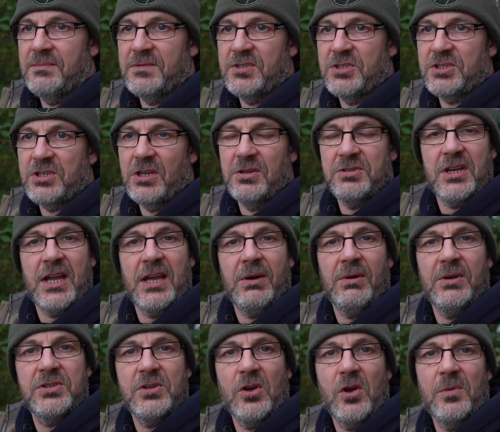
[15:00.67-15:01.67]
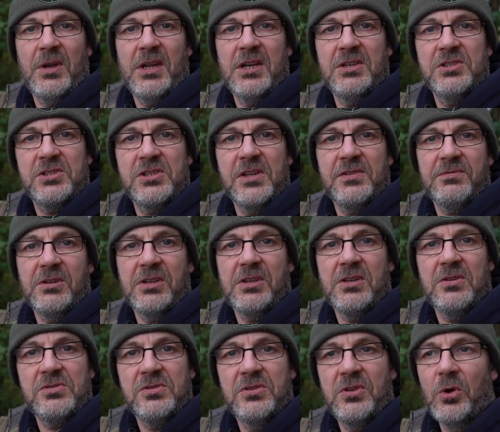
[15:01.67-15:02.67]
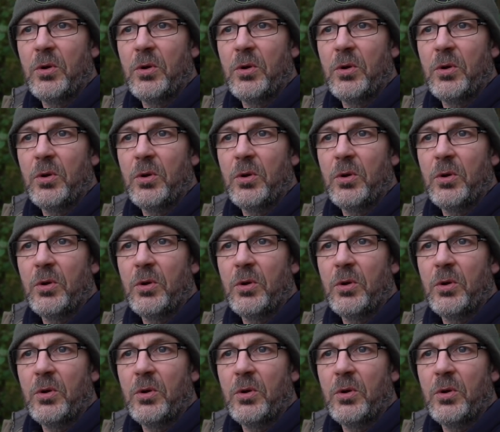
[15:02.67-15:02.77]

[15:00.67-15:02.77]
Just shows you how I tie my Hinge stiff rig using the